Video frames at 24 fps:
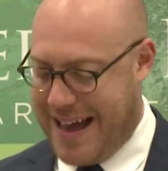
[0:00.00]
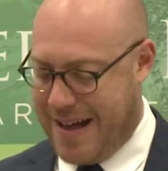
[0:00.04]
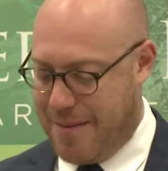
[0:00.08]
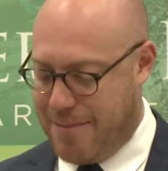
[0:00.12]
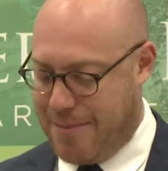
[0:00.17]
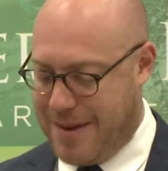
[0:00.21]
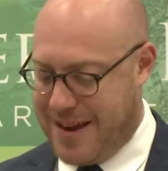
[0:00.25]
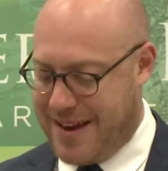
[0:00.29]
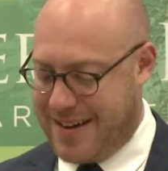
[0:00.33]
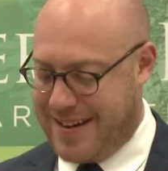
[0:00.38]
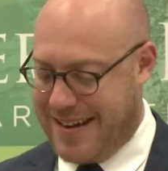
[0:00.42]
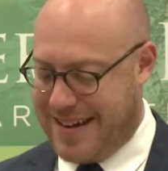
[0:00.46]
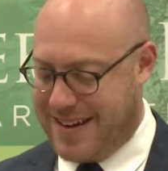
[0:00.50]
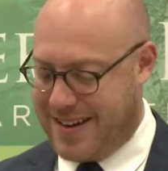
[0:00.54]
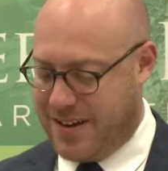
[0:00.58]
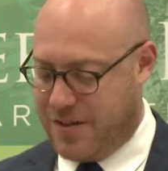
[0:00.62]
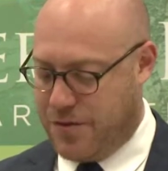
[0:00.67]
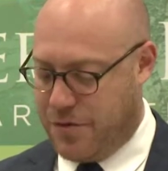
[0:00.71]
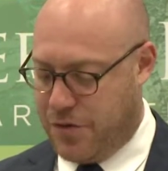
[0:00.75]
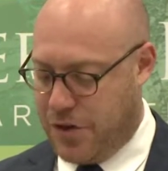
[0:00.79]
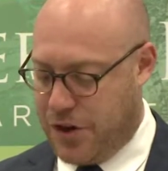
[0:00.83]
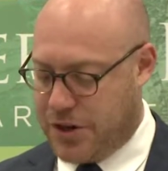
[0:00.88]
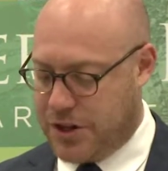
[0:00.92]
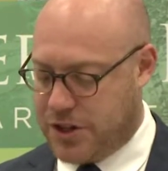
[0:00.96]
Mere
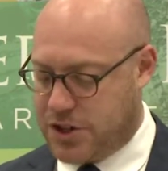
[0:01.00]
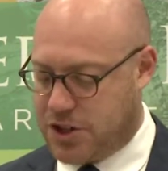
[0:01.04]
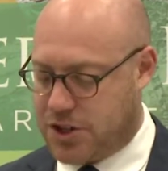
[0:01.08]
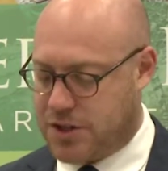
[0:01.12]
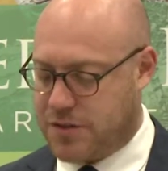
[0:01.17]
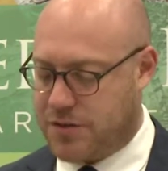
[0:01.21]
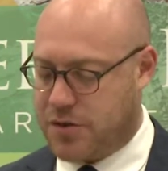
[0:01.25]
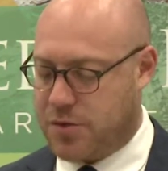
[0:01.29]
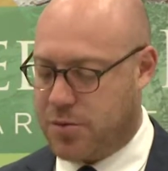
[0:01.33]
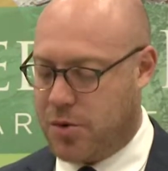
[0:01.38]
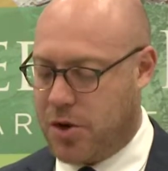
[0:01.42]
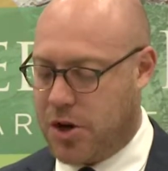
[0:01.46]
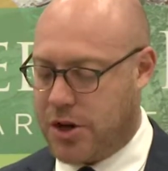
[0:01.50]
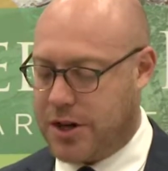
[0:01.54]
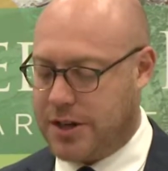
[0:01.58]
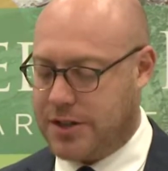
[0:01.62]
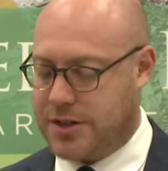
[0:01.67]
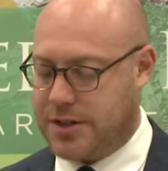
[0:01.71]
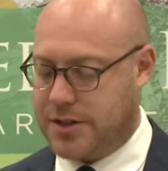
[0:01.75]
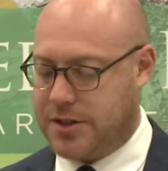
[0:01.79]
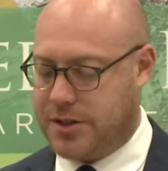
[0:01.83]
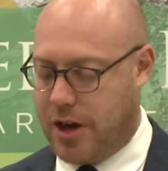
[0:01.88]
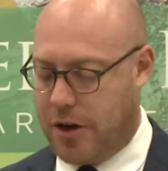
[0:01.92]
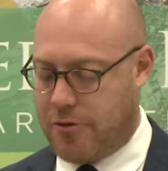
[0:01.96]
inadvertence of the worker
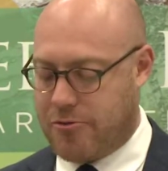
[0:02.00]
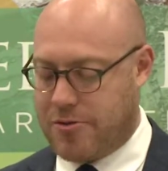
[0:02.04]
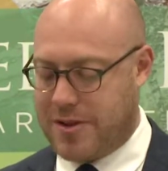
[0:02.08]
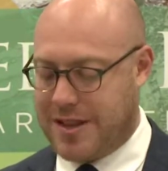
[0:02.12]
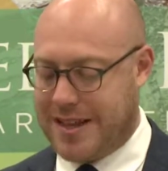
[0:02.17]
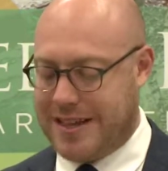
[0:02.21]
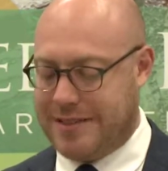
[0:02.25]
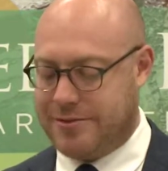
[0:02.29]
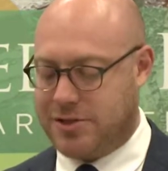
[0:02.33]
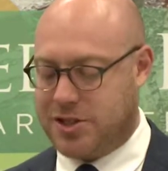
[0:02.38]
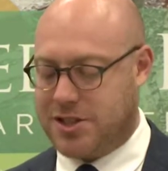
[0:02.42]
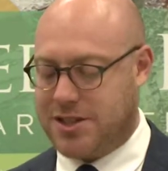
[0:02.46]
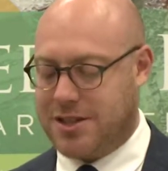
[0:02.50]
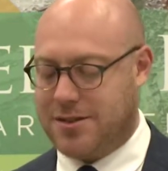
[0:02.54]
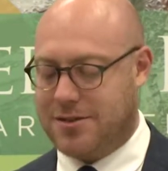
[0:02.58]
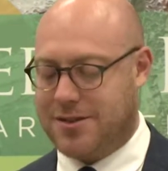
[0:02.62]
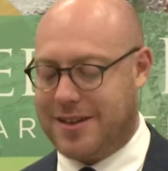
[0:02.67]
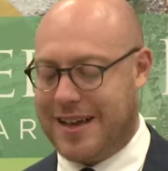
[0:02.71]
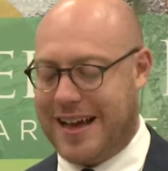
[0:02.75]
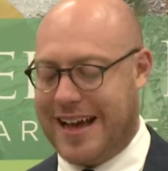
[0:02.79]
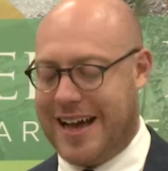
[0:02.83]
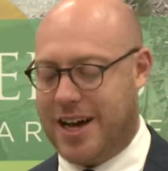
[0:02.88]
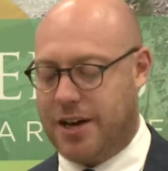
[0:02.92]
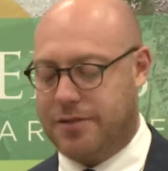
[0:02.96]
did not relieve
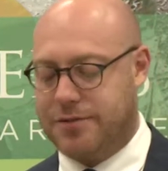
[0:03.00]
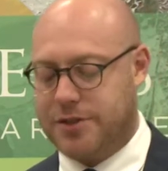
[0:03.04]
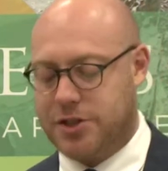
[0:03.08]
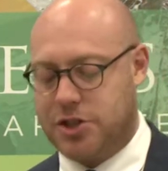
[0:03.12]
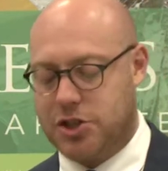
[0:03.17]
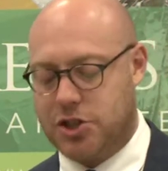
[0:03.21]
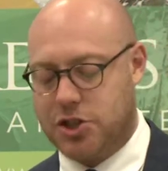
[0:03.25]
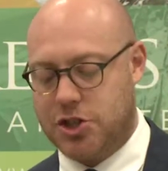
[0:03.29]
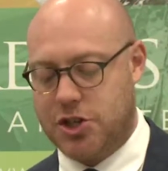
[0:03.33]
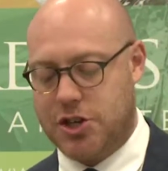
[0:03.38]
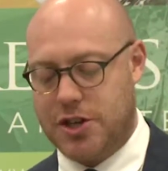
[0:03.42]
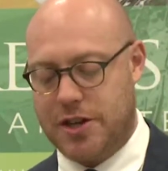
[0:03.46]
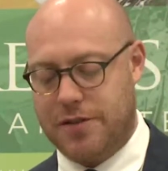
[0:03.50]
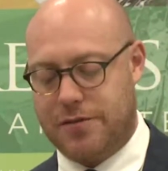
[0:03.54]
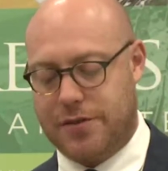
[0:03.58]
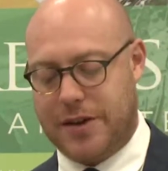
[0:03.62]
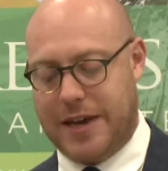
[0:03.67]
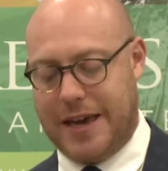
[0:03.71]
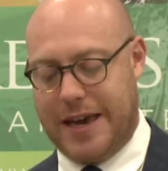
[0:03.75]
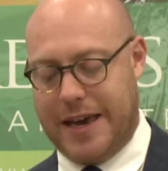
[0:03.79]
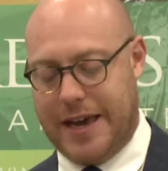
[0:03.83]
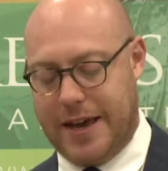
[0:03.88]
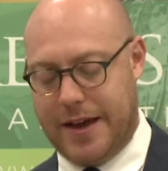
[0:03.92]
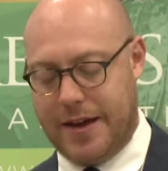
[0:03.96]
Silcar of its duty of
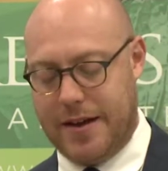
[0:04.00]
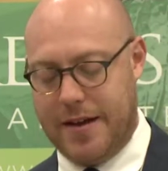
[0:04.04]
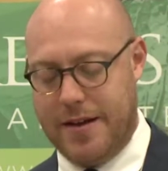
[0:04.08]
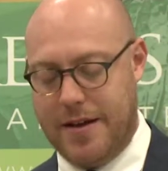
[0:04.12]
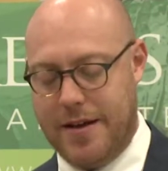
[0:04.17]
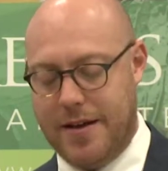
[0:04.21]
care,